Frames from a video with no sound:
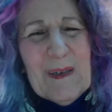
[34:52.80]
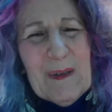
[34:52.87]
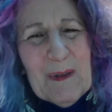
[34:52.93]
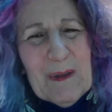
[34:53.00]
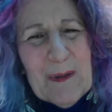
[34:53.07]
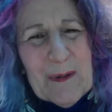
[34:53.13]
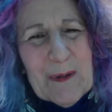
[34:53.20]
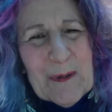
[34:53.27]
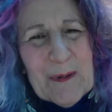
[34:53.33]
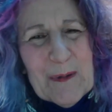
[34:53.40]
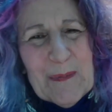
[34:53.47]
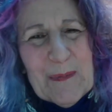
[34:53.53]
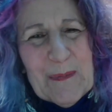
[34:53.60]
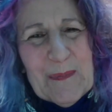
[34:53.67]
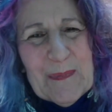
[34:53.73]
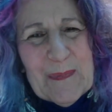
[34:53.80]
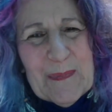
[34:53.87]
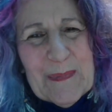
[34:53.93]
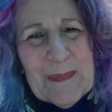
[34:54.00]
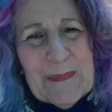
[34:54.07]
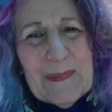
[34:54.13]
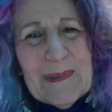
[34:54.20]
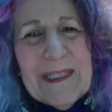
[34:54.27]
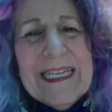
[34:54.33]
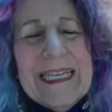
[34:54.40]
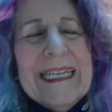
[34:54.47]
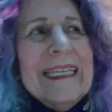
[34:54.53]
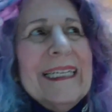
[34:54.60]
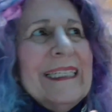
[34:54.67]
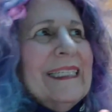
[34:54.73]
do you
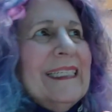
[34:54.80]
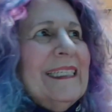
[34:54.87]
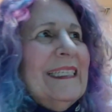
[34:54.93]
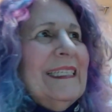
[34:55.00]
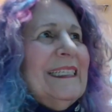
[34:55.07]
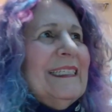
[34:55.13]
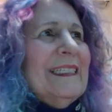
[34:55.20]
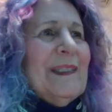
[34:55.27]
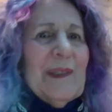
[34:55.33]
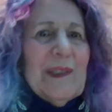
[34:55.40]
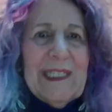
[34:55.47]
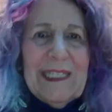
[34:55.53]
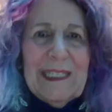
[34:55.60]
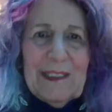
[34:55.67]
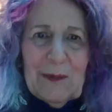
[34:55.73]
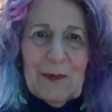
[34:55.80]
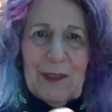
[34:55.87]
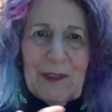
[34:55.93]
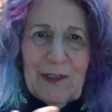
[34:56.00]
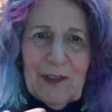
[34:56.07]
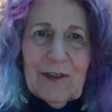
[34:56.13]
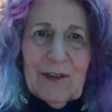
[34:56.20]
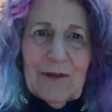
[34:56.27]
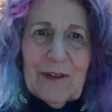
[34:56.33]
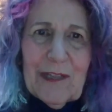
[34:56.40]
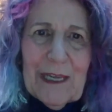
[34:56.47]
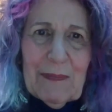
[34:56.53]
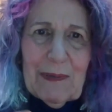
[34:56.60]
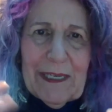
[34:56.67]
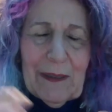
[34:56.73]
plant seeds with the
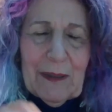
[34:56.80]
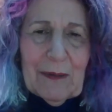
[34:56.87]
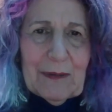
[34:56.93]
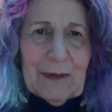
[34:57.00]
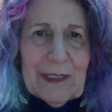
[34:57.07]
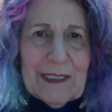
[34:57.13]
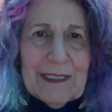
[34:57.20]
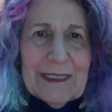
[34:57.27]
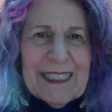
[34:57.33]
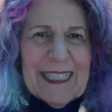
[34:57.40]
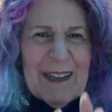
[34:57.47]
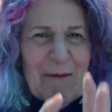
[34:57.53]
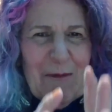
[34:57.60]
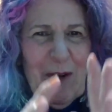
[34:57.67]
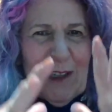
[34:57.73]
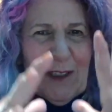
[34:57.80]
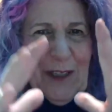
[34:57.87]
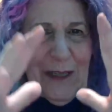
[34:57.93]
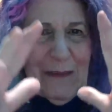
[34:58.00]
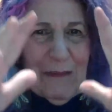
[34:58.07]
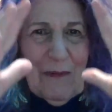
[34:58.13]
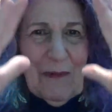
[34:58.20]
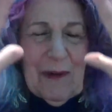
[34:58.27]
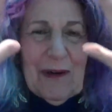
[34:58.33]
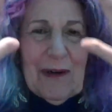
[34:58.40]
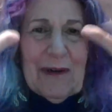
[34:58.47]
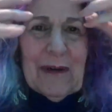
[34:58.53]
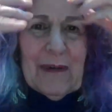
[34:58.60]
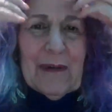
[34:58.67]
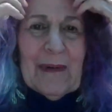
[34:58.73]
children? They plant their own seeds and they watch them
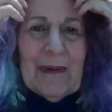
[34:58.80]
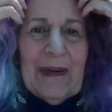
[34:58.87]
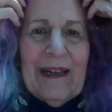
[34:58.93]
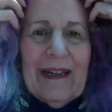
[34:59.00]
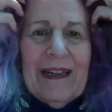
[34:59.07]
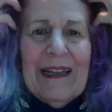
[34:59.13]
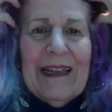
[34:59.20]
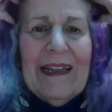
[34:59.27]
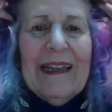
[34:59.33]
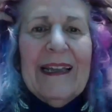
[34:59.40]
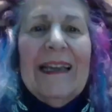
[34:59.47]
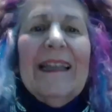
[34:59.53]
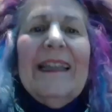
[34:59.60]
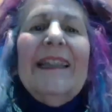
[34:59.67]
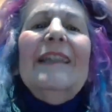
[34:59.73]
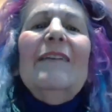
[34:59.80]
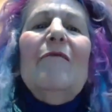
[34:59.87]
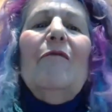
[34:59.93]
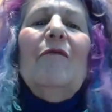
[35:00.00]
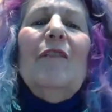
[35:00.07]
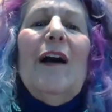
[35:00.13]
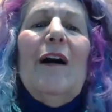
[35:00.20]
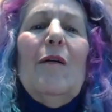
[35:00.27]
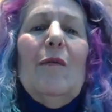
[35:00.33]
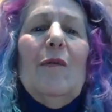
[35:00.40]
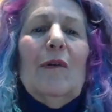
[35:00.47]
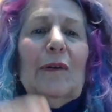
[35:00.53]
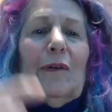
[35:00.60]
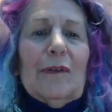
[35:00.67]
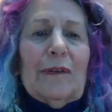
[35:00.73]
grow.
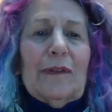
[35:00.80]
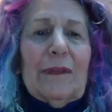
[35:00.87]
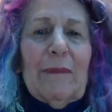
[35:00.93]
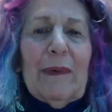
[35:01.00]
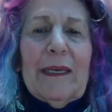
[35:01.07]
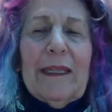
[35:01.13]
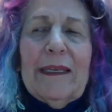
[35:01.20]
Flowers